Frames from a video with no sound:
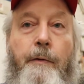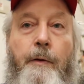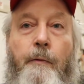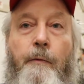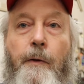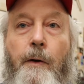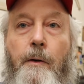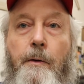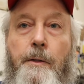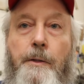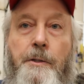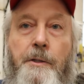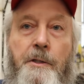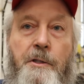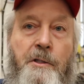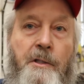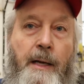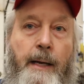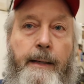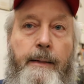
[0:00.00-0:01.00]
furnace
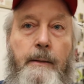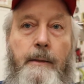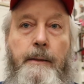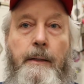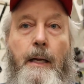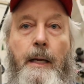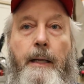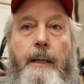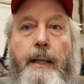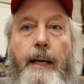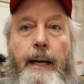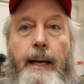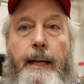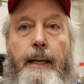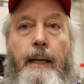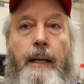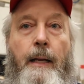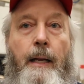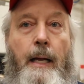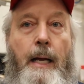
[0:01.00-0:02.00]
is cycling like
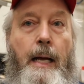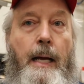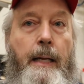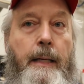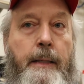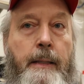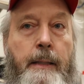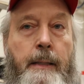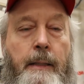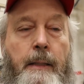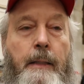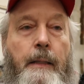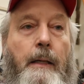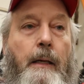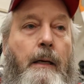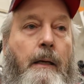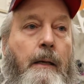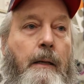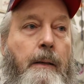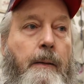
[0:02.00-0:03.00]
that a lot,
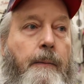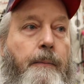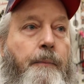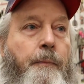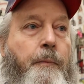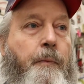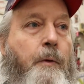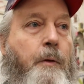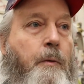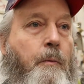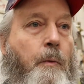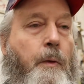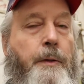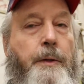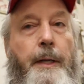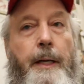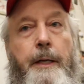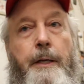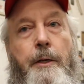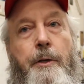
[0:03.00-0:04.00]
one
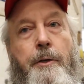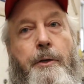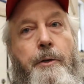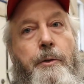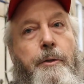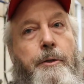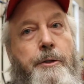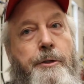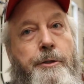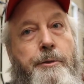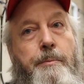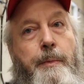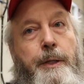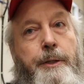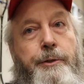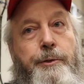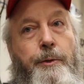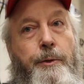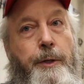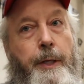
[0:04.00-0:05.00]
thing you can do is just
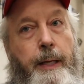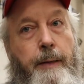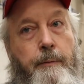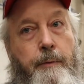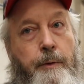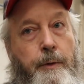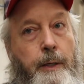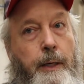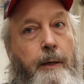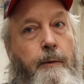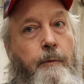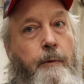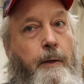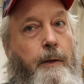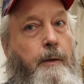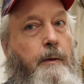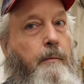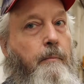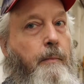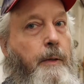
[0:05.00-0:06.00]
make sure you have good
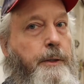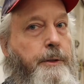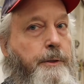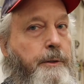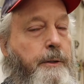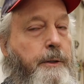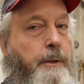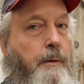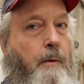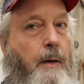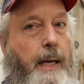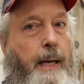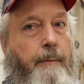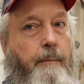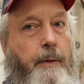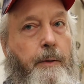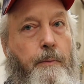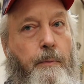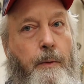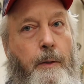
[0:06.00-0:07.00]
airflow, make sure you don't
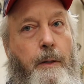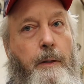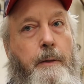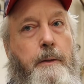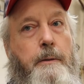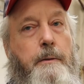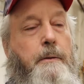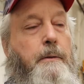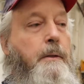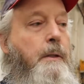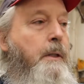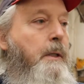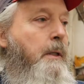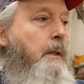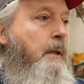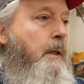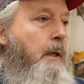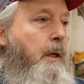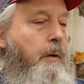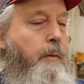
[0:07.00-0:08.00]
have any rugs
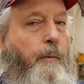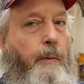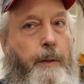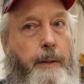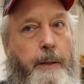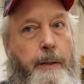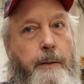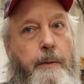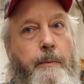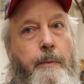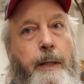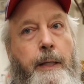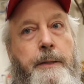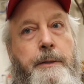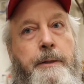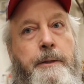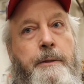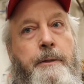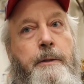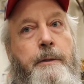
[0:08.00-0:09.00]
over any of the
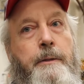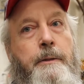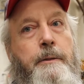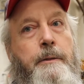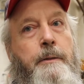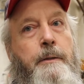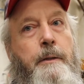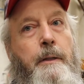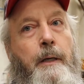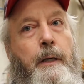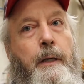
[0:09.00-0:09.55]
registers,